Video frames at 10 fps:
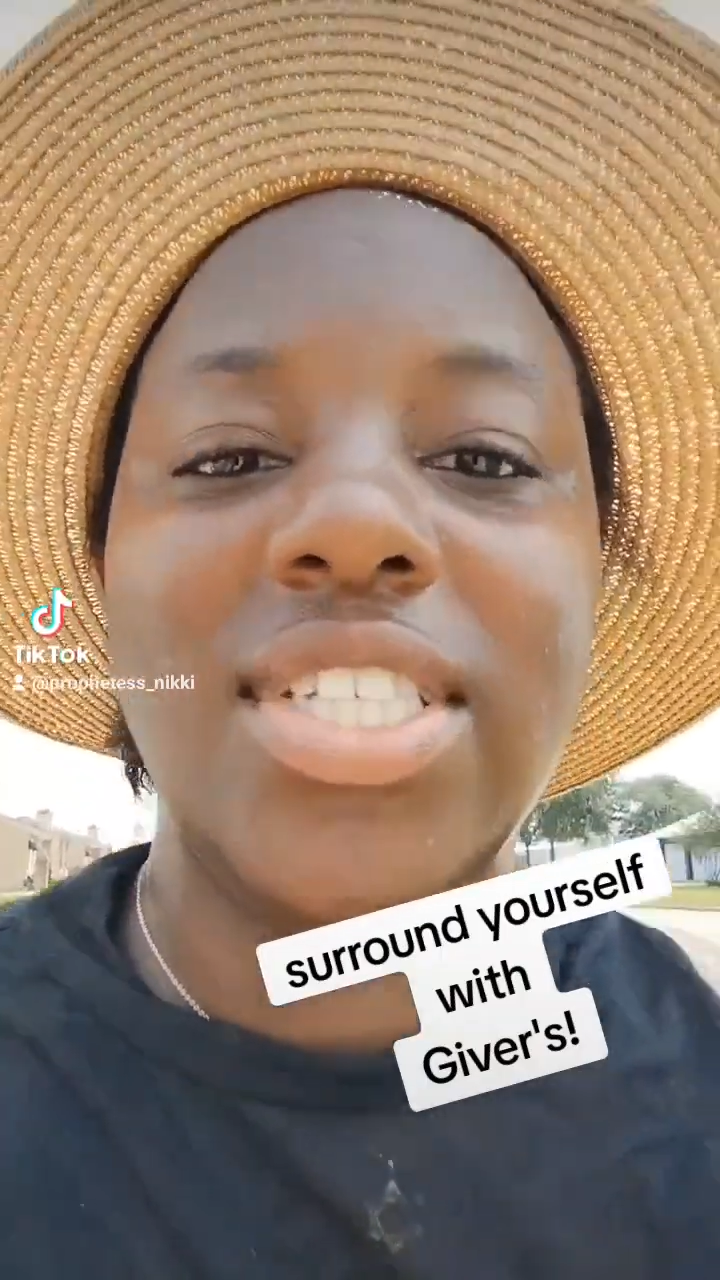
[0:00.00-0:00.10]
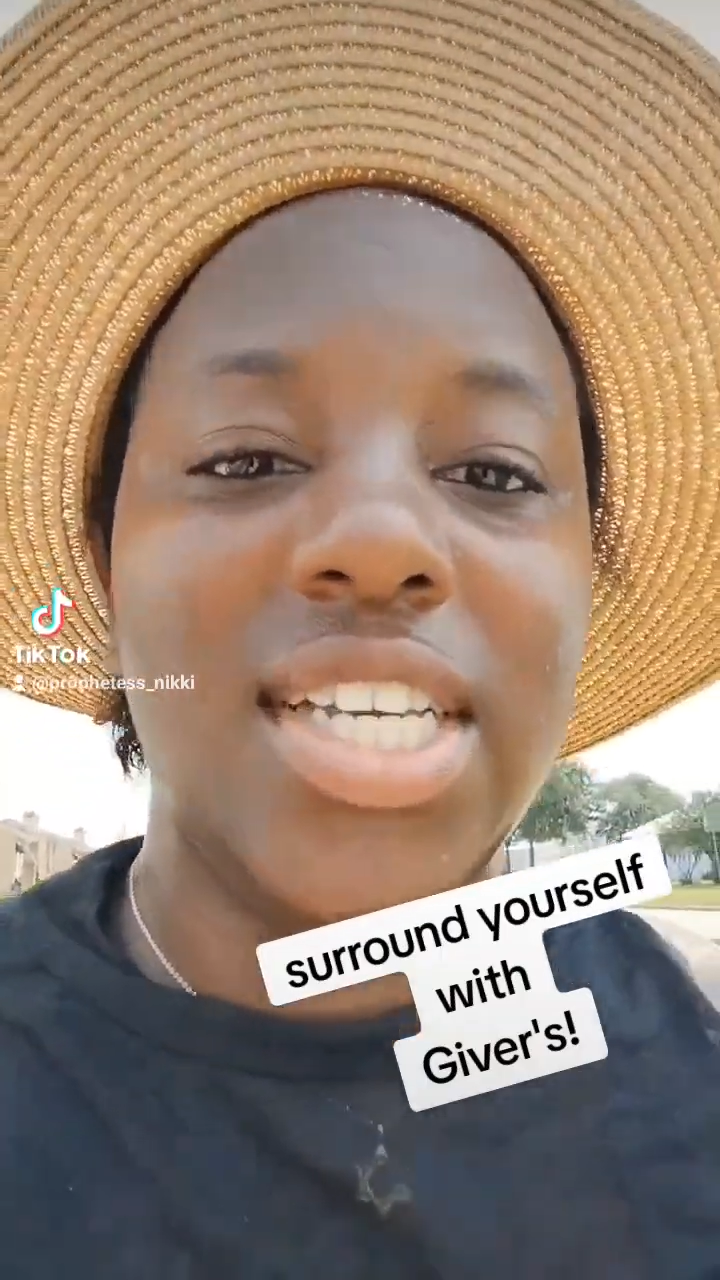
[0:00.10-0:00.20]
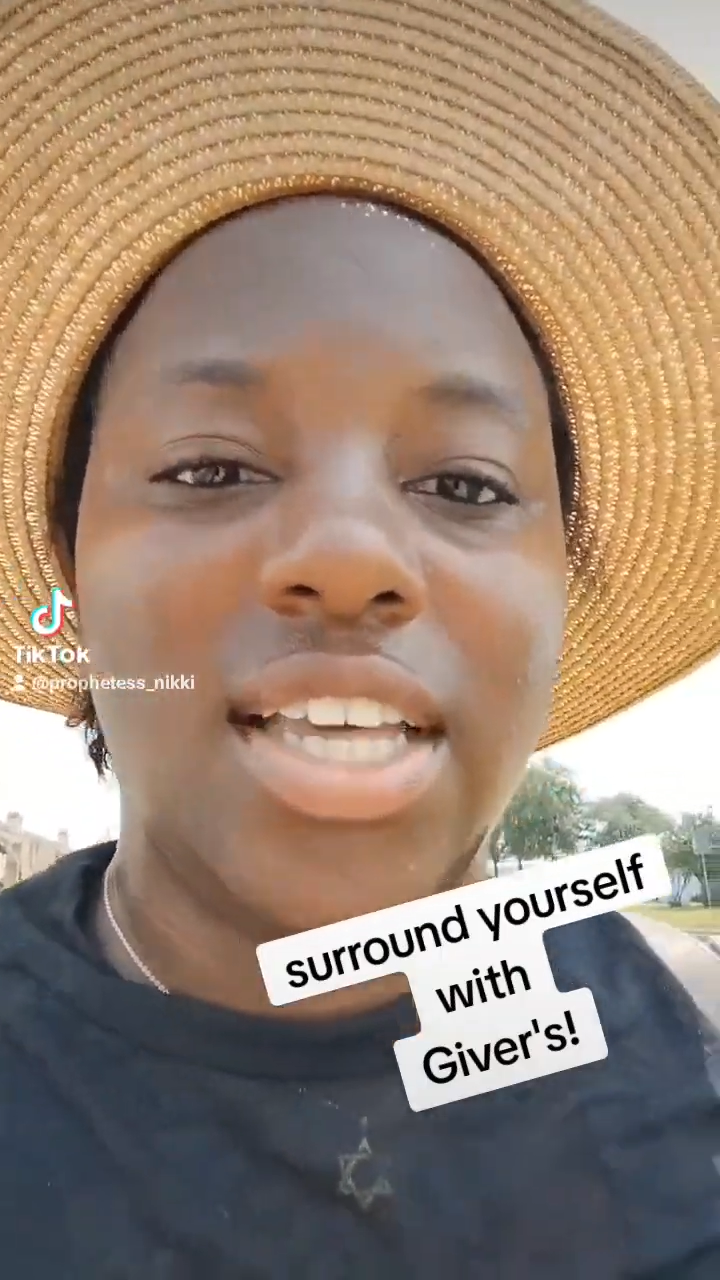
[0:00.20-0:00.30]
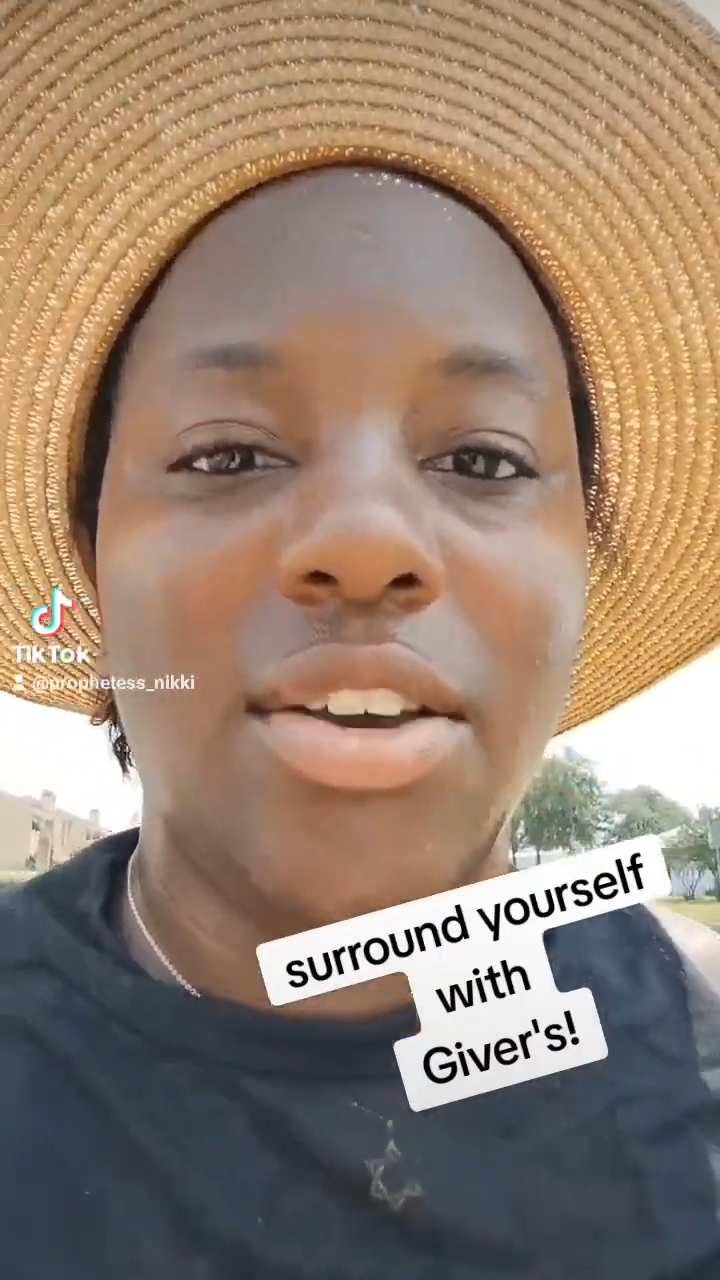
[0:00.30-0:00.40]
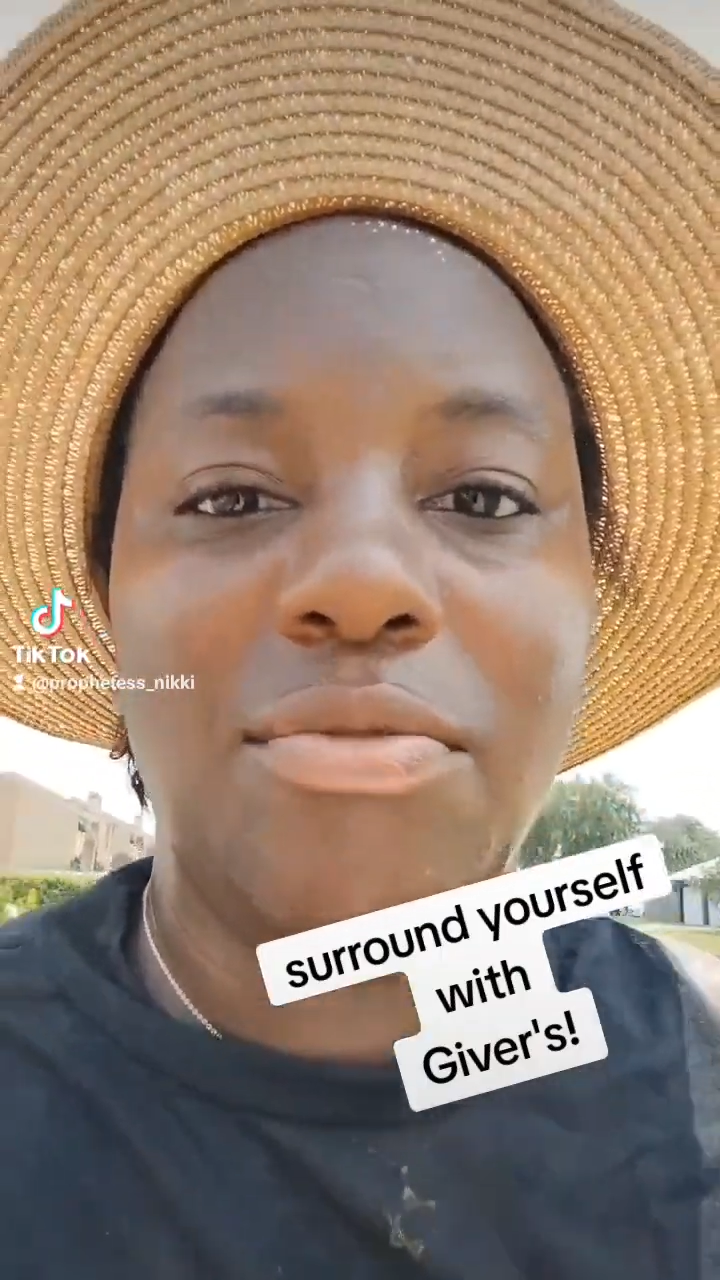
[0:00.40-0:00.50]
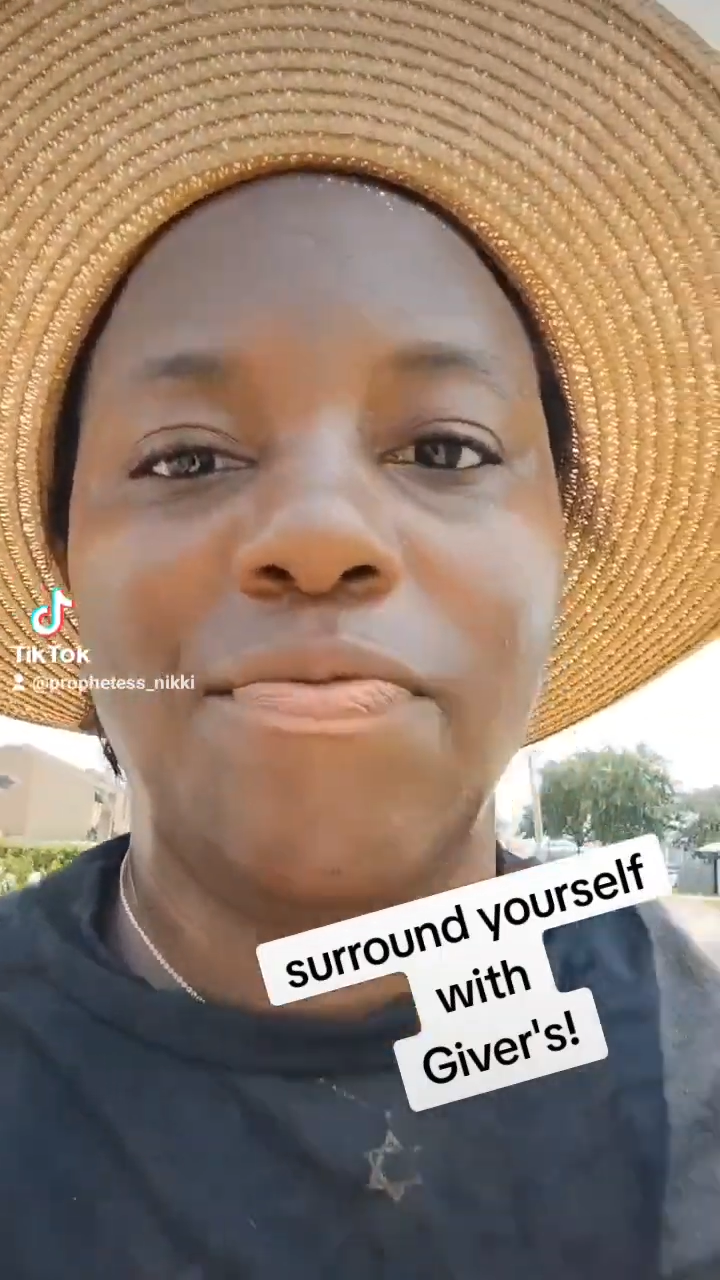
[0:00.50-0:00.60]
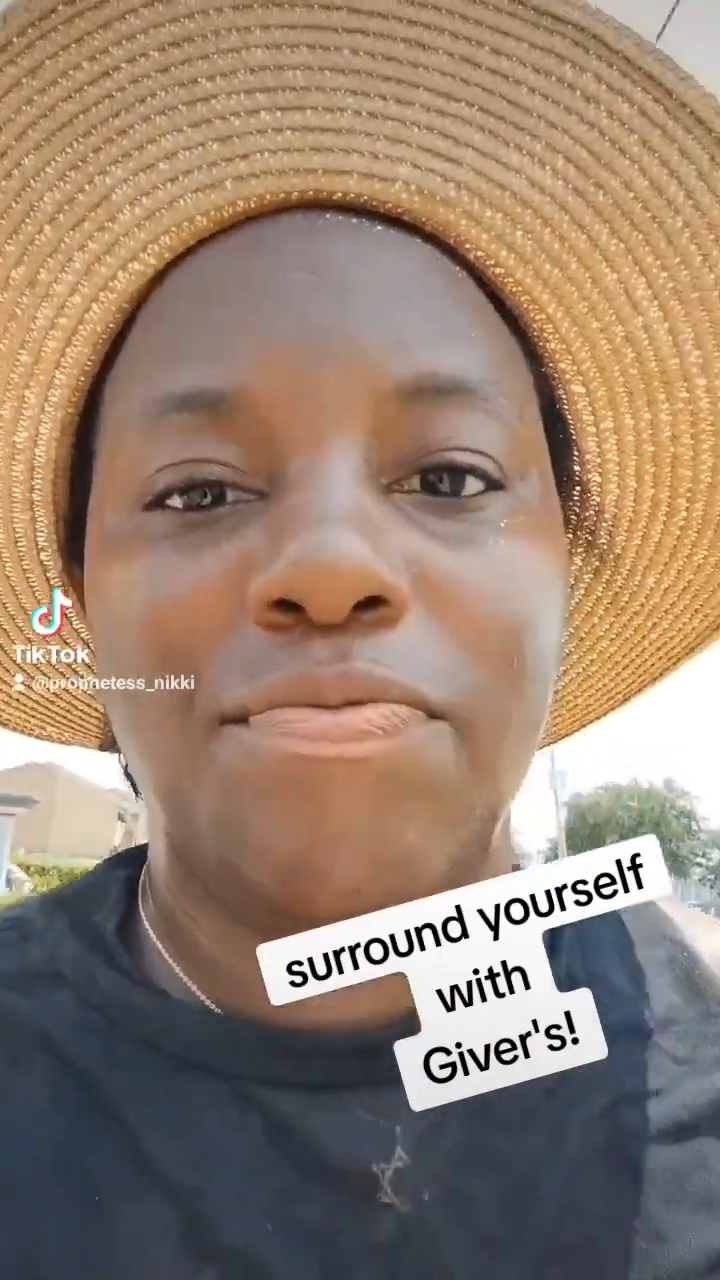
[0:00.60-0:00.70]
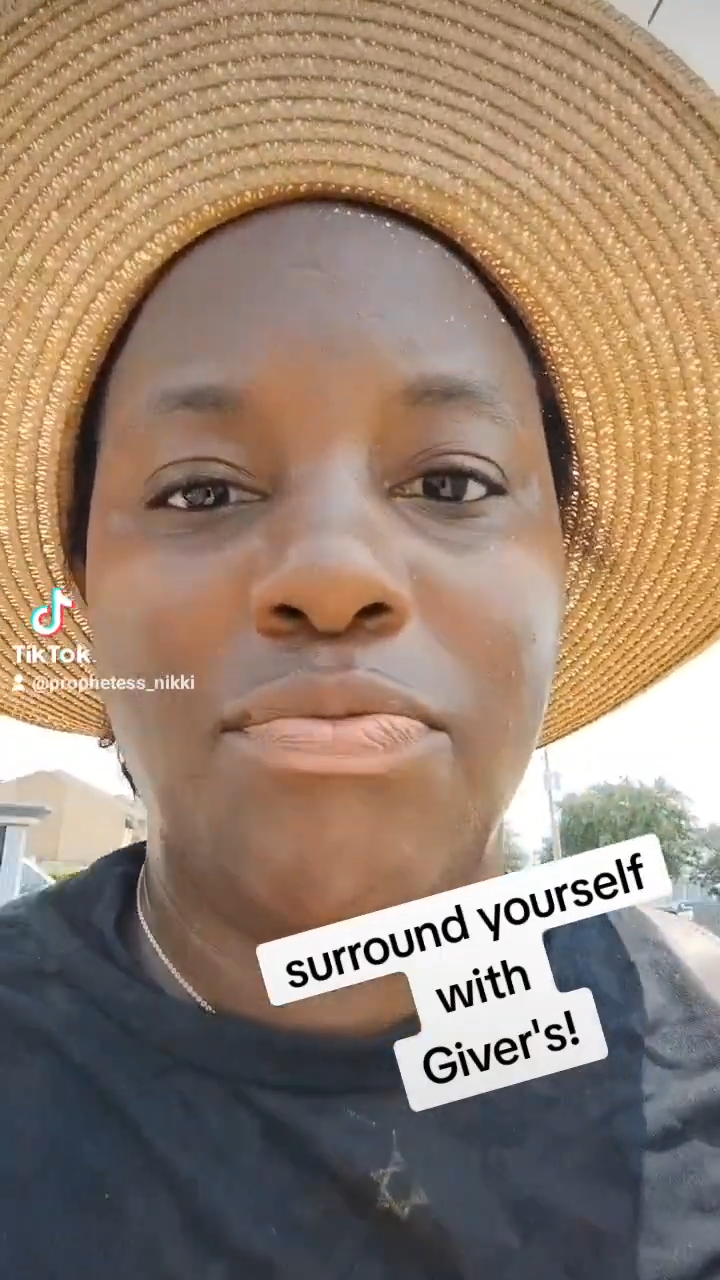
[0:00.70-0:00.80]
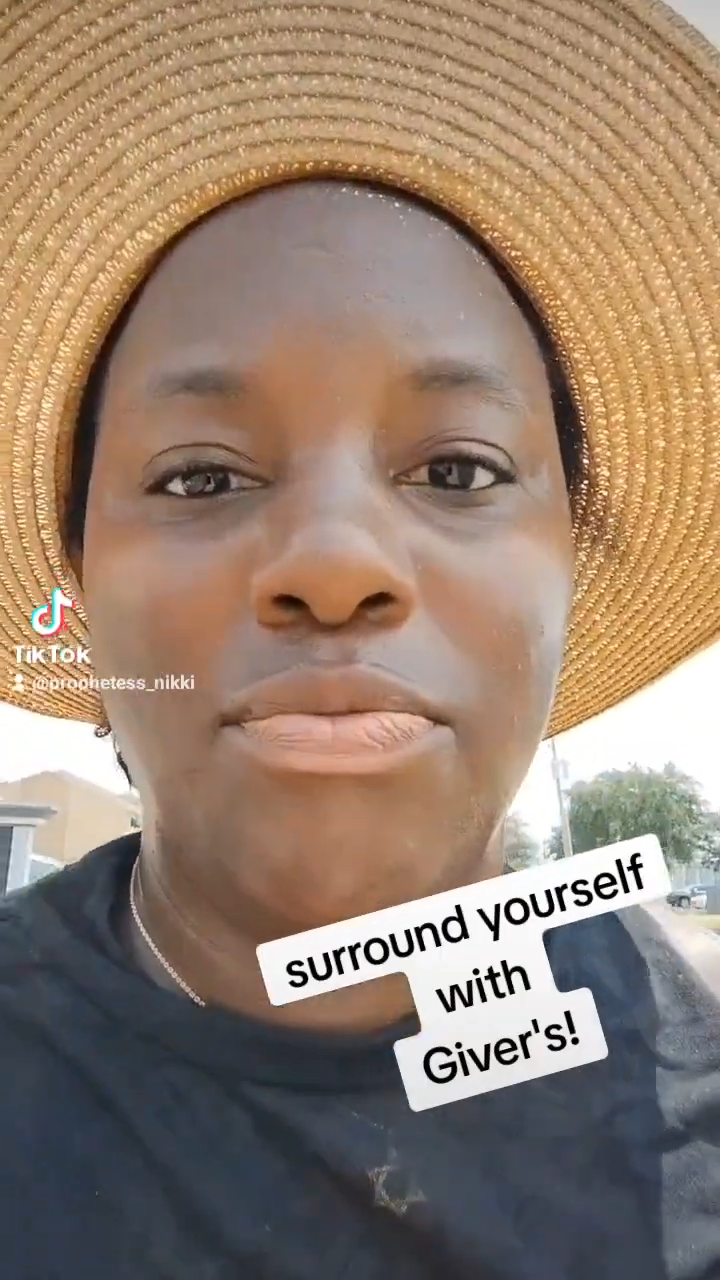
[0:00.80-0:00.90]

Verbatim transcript: then